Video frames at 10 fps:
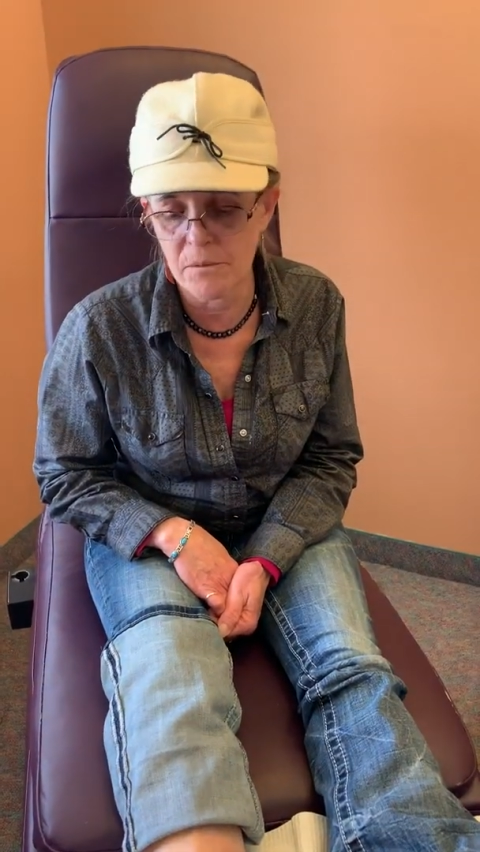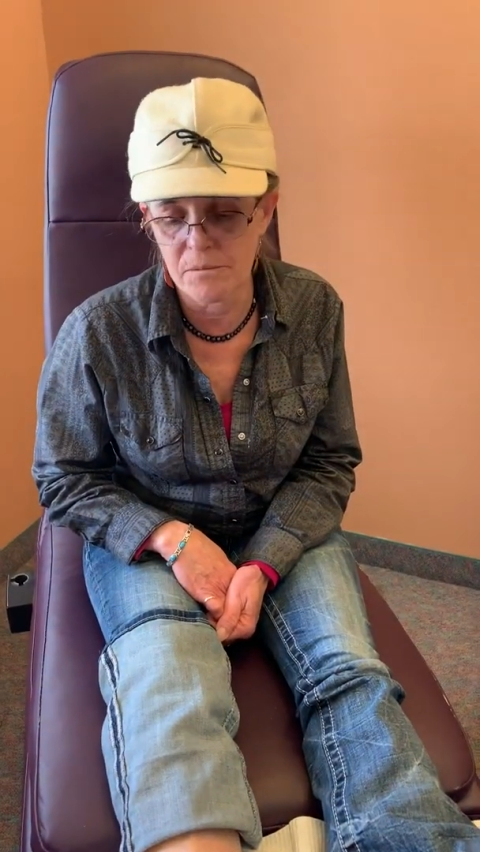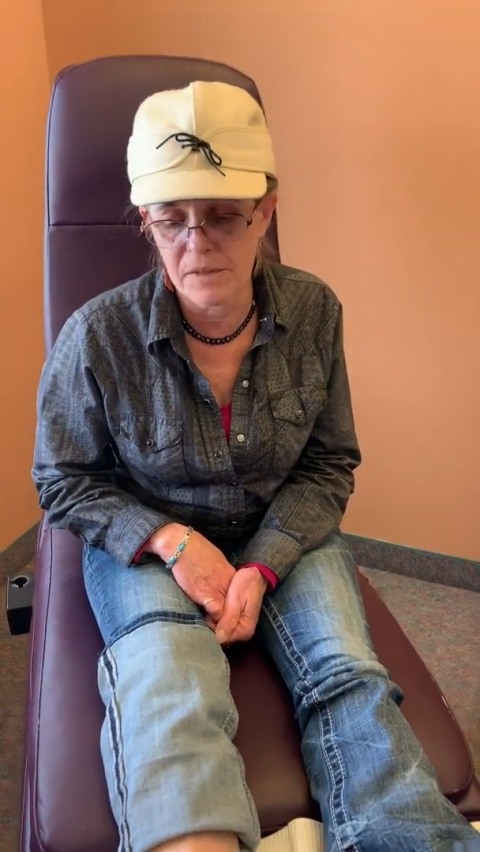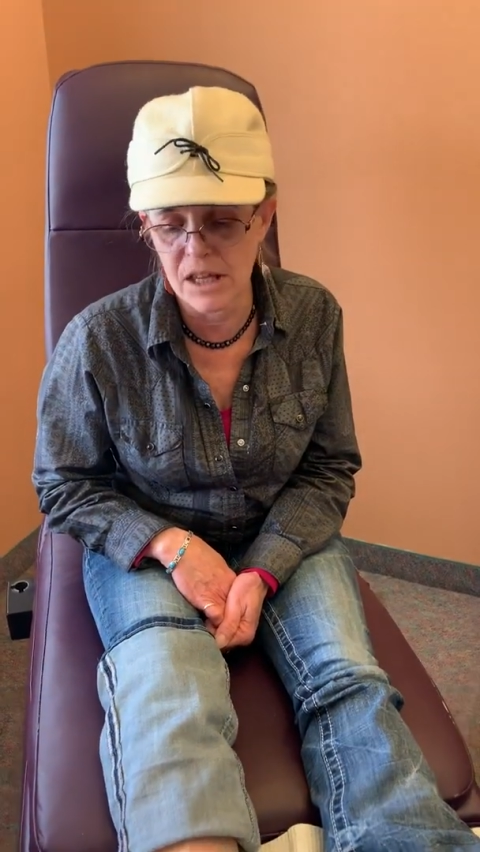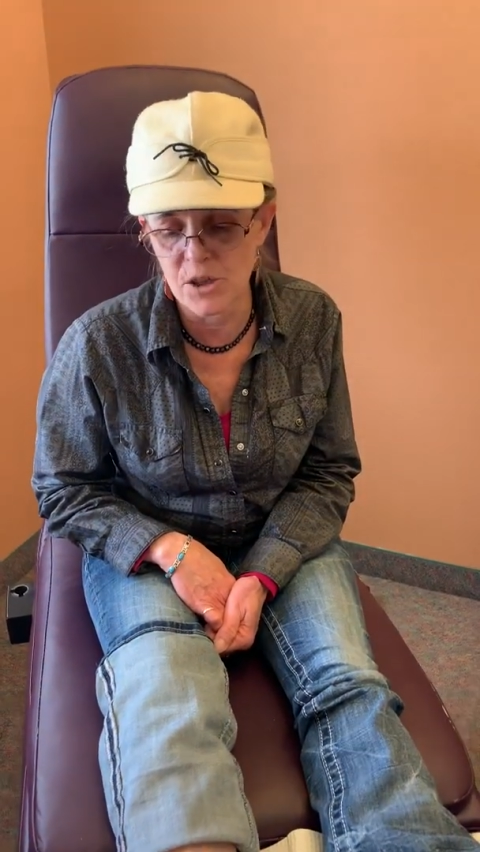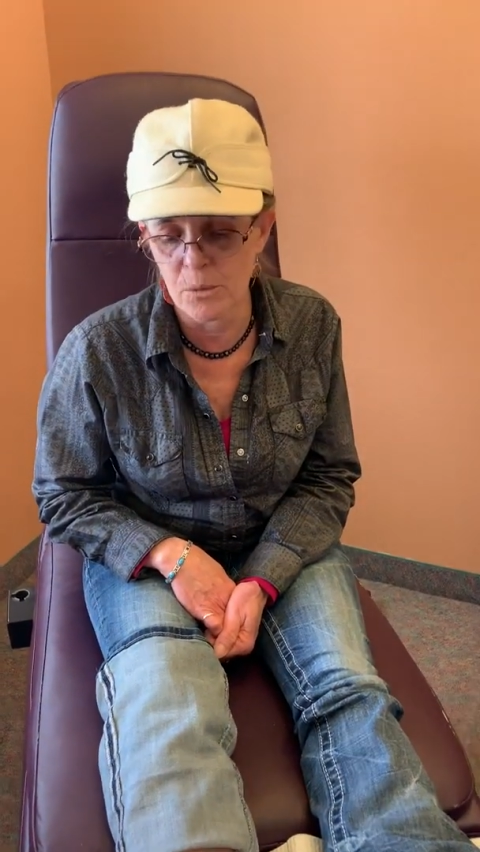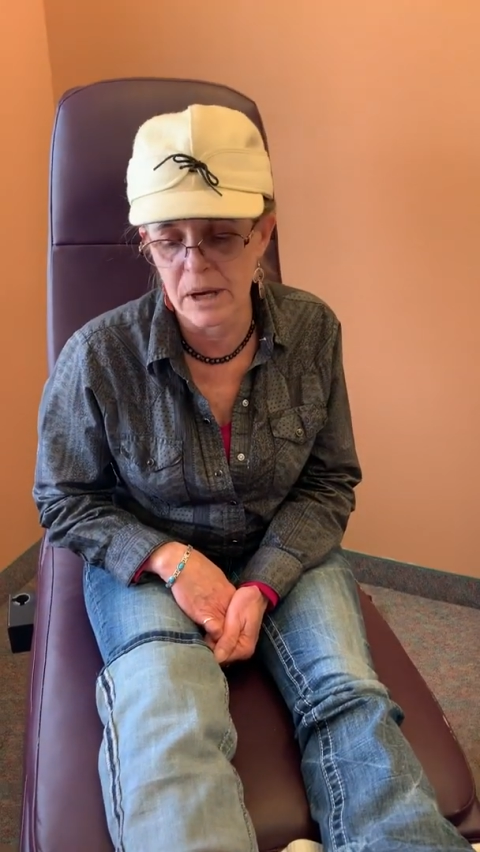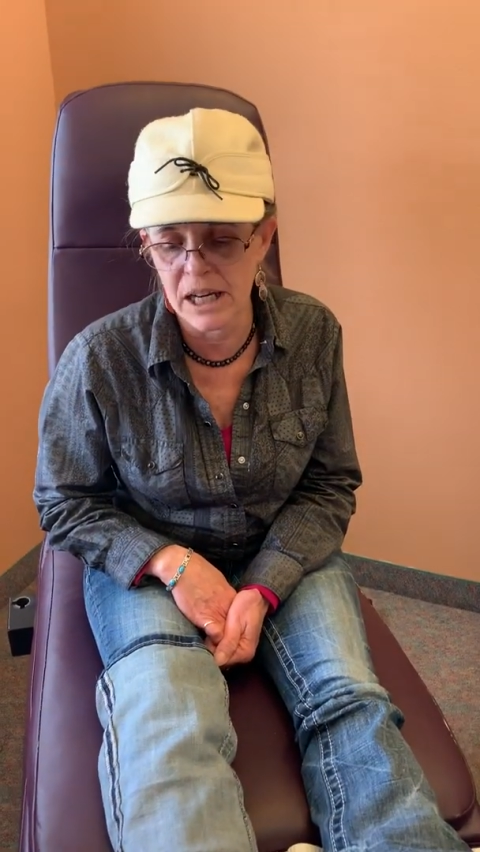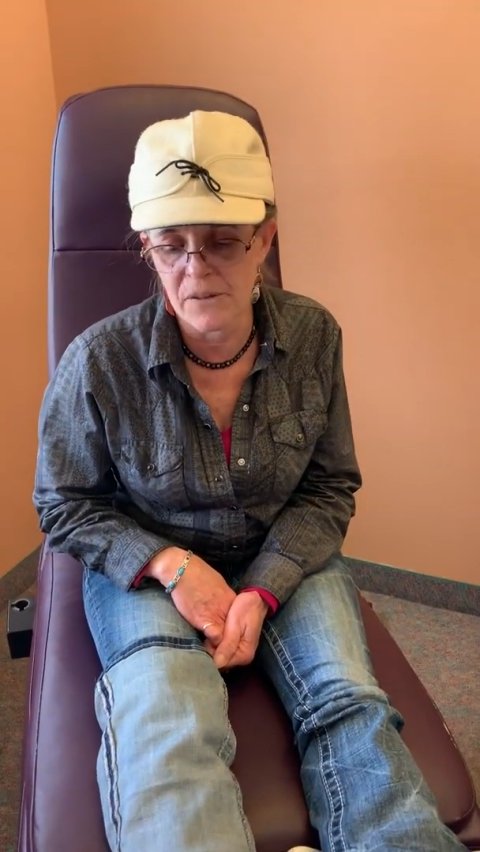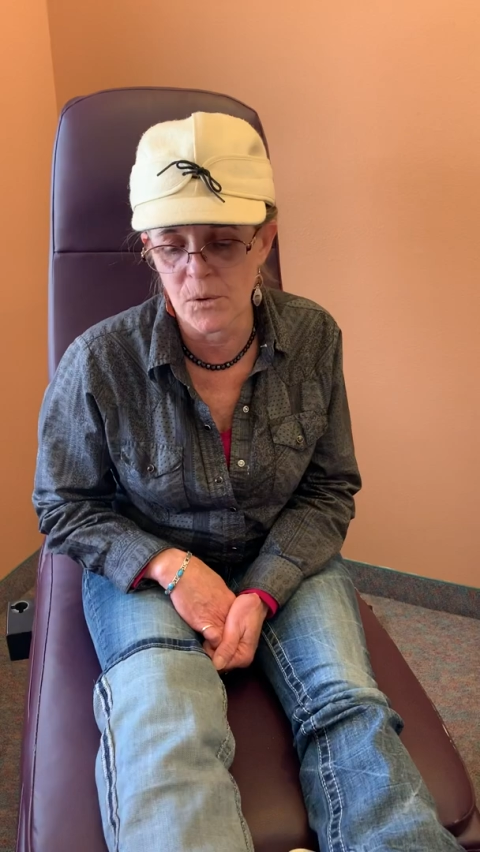they told me
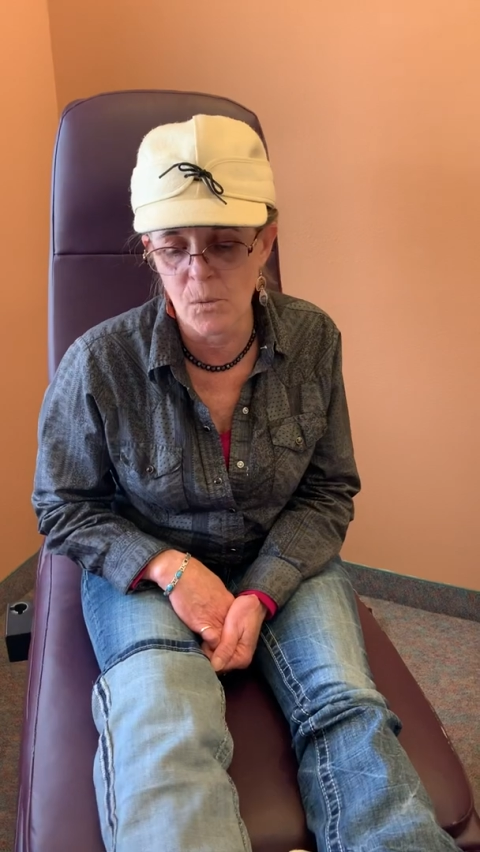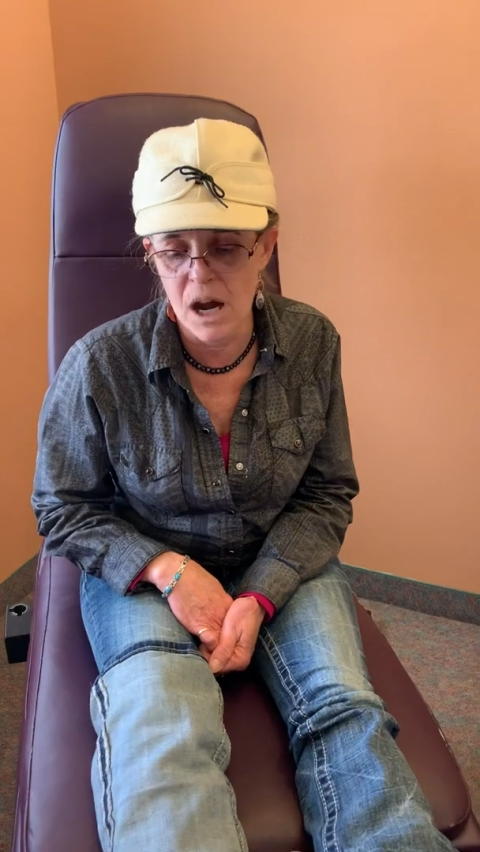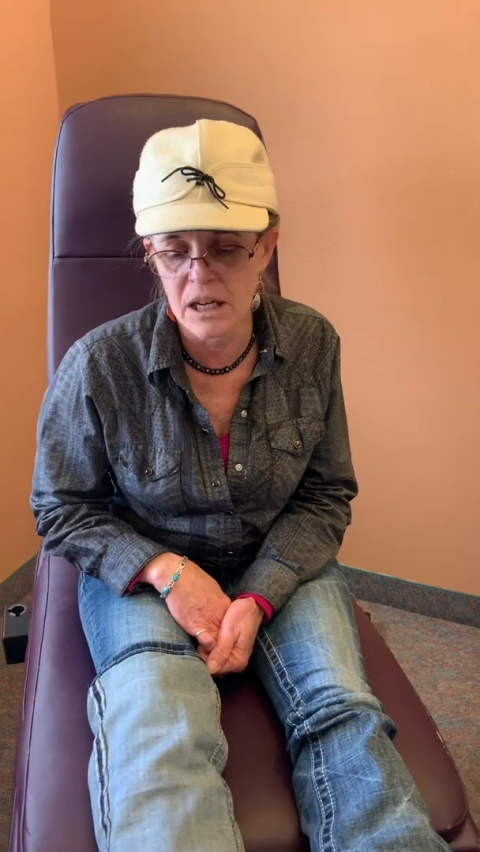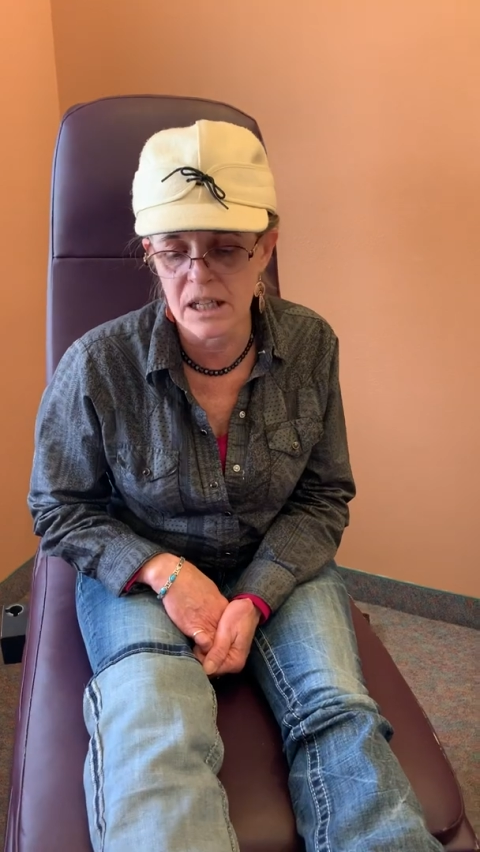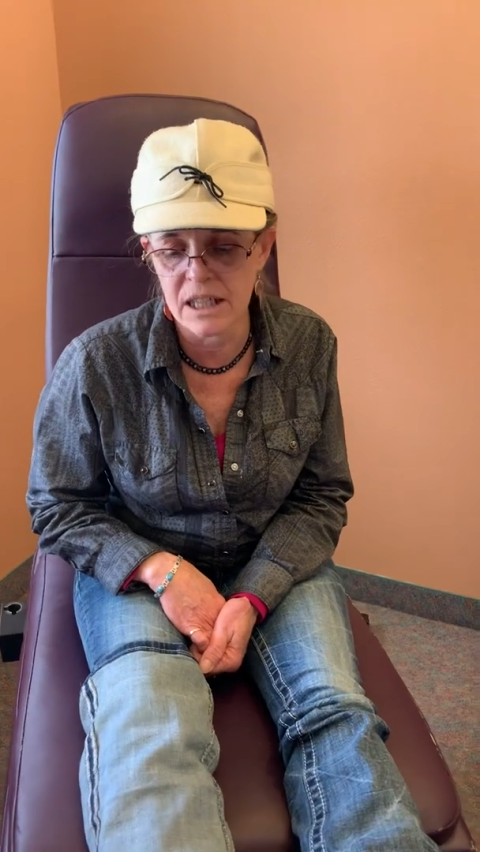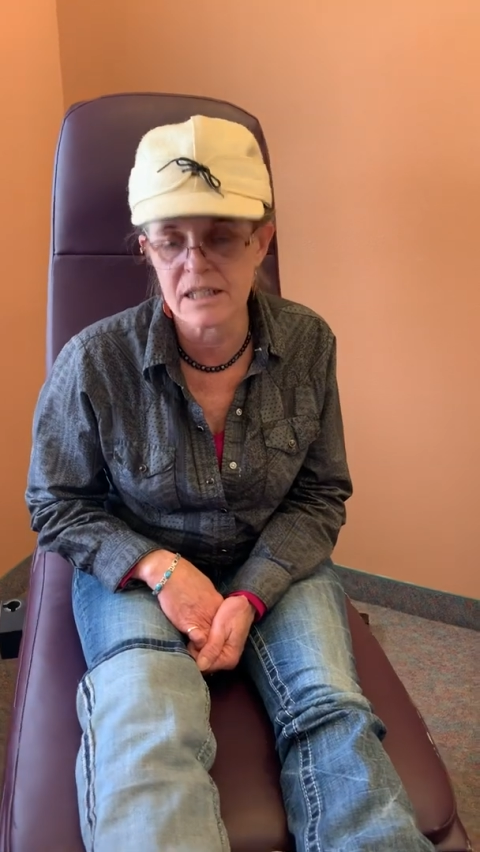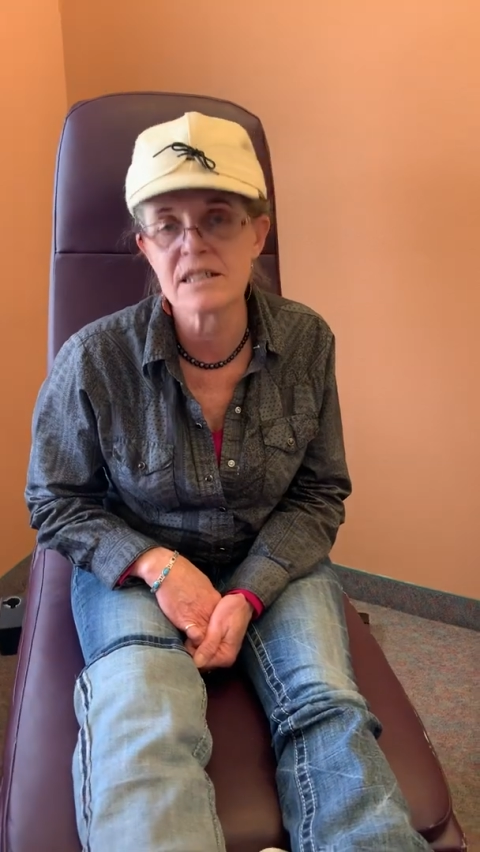I'd never walk again,